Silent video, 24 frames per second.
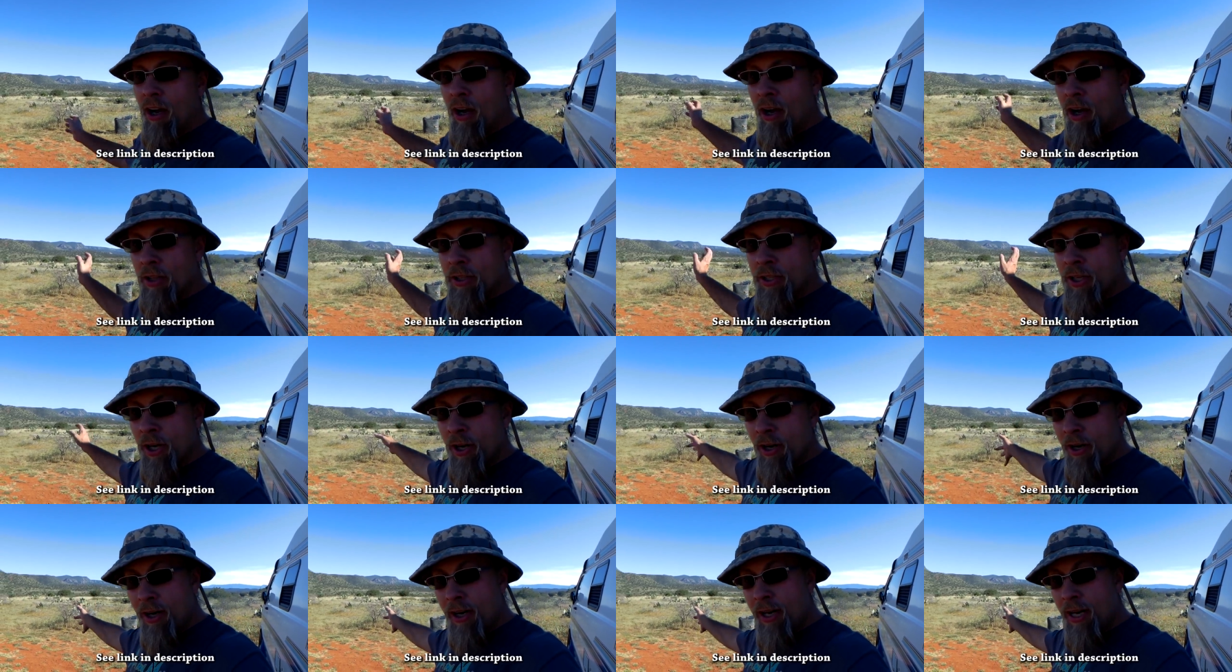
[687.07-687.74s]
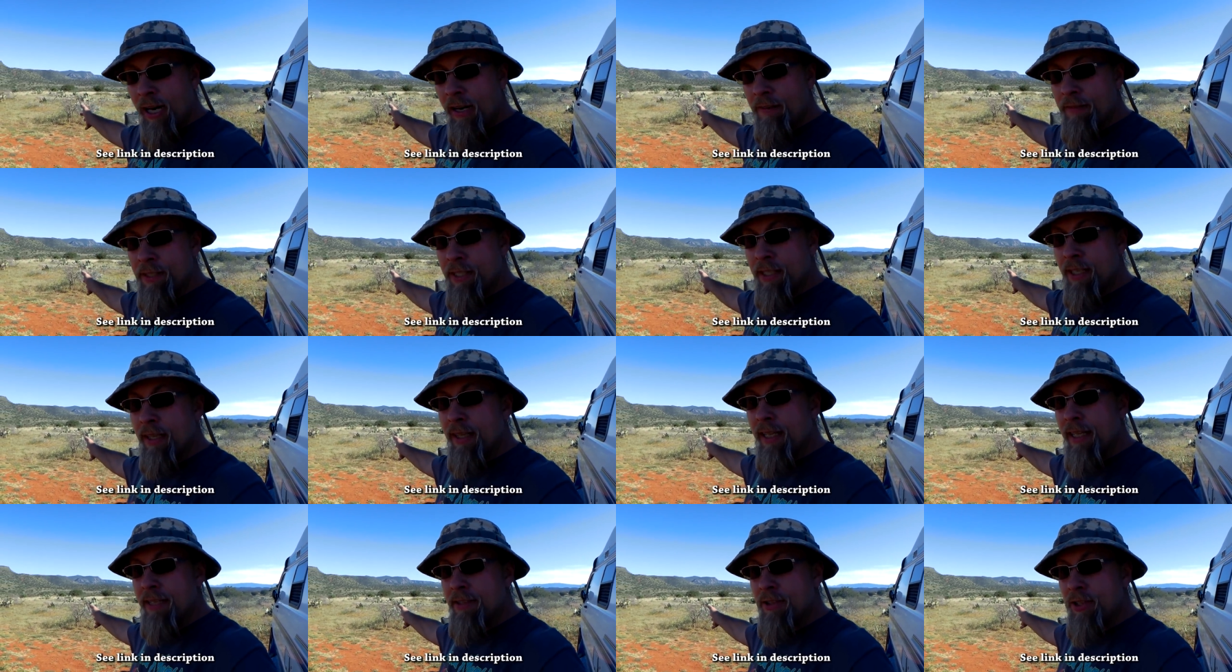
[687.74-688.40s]
alternatives
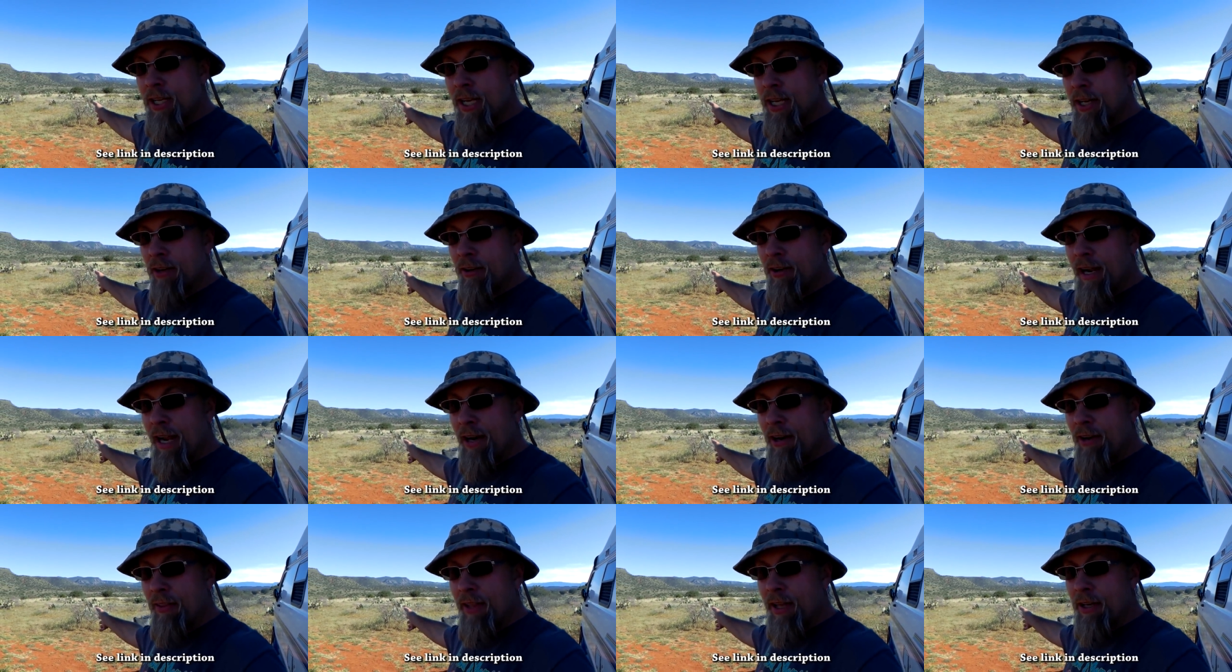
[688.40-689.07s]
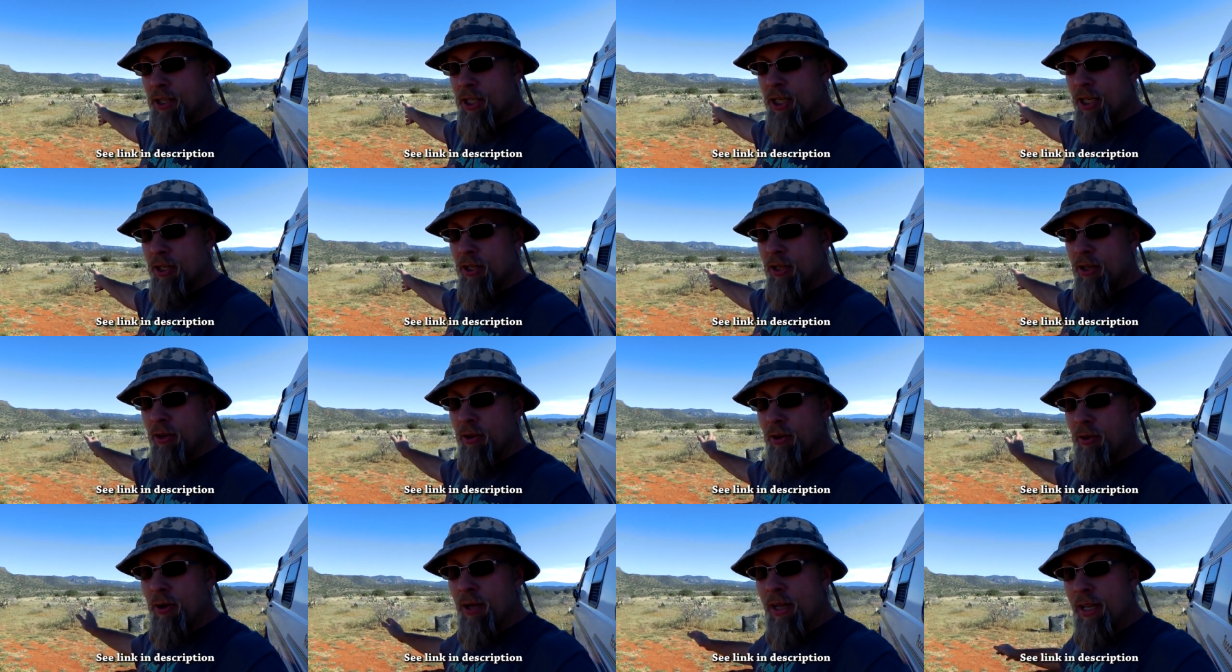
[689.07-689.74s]
to this generator that should
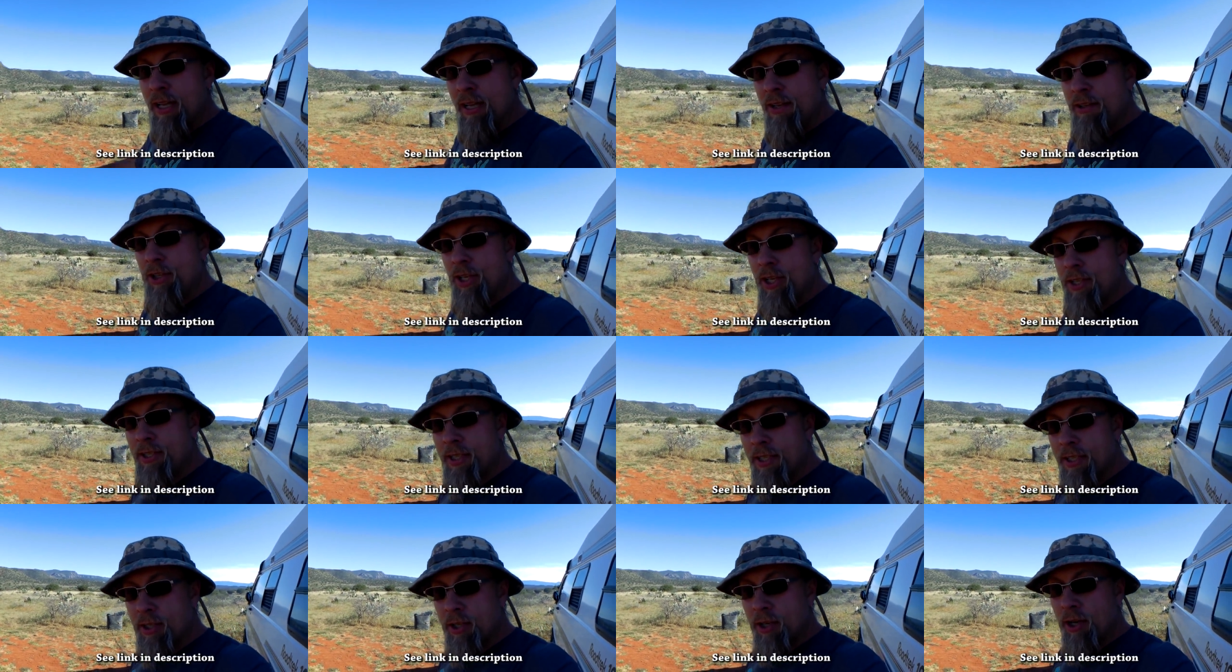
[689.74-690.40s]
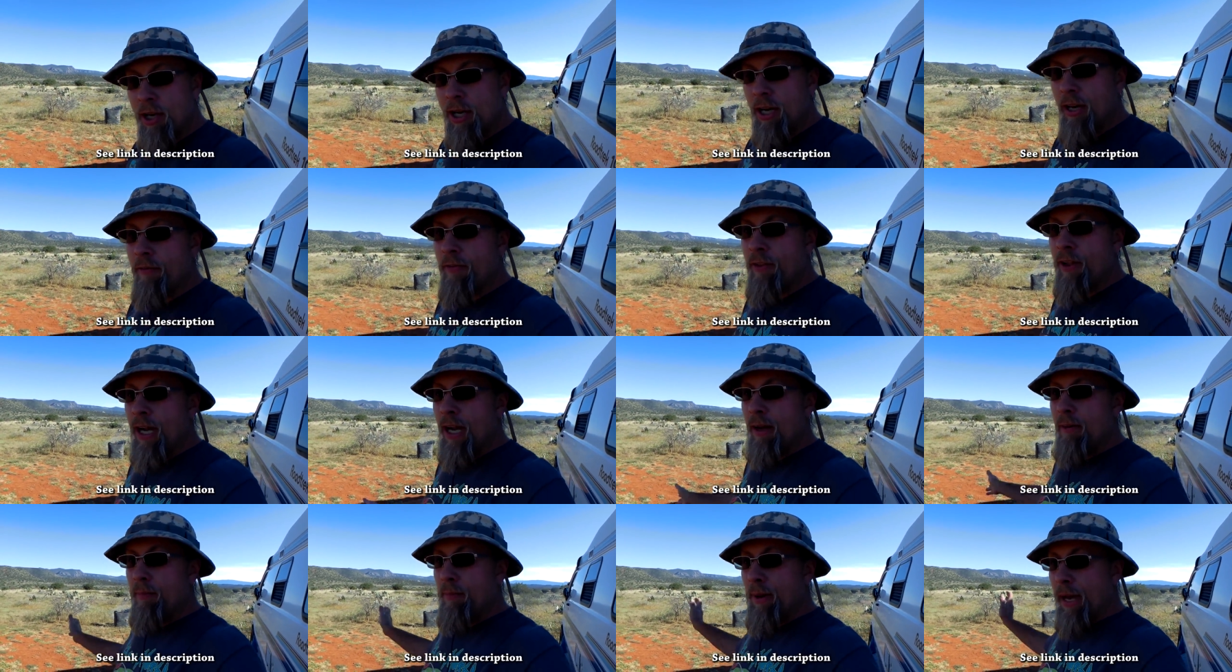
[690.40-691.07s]
do just as good, if
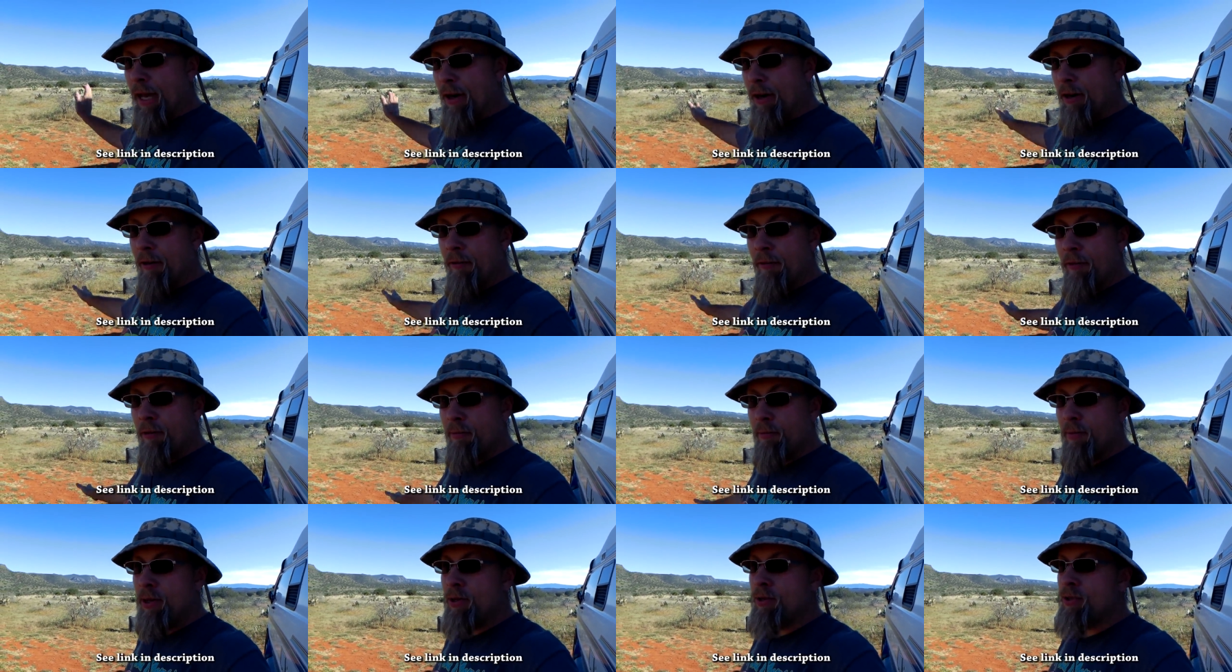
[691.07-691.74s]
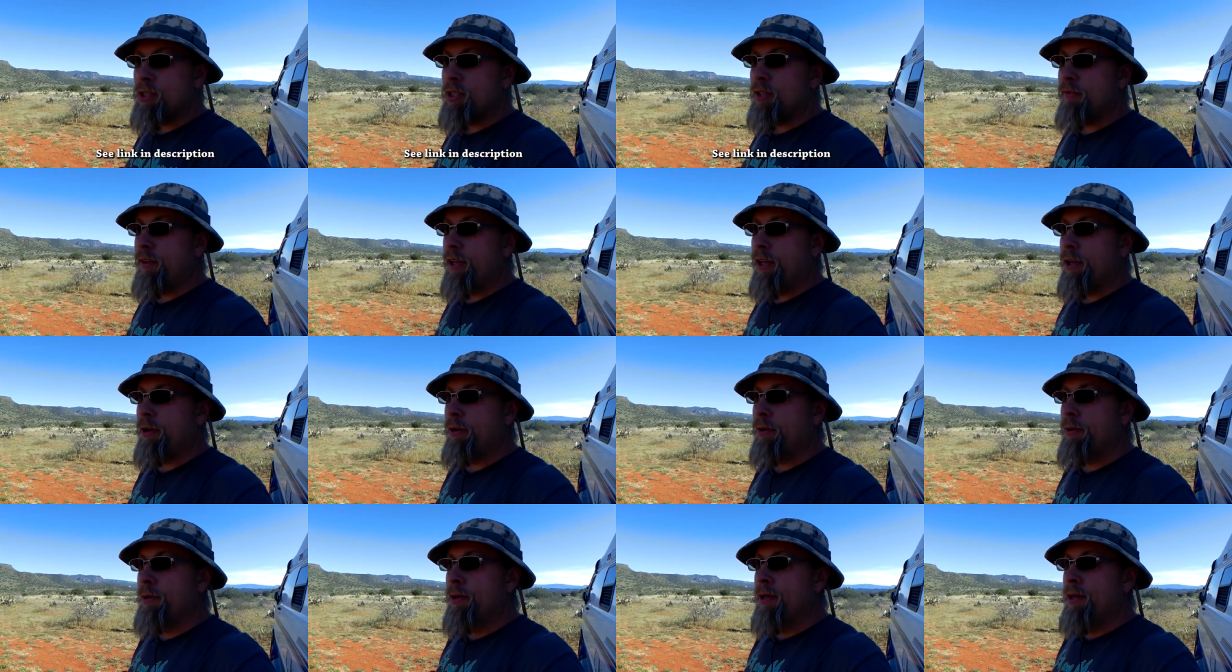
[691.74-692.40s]
not better, for most of
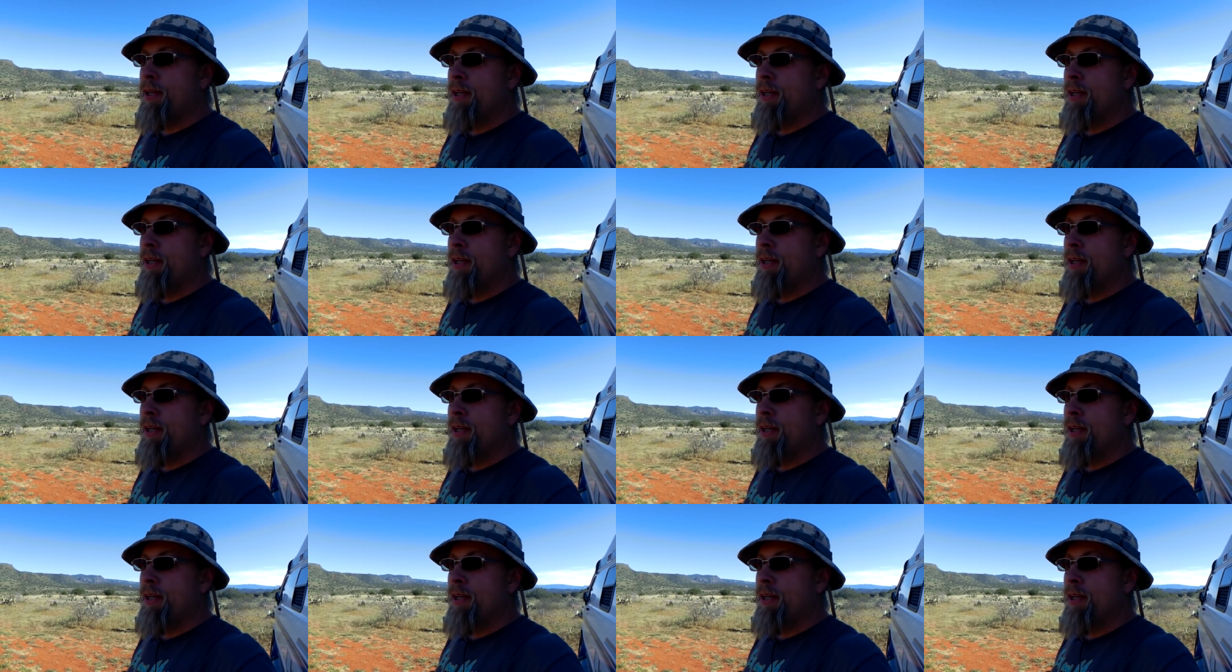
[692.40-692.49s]
you.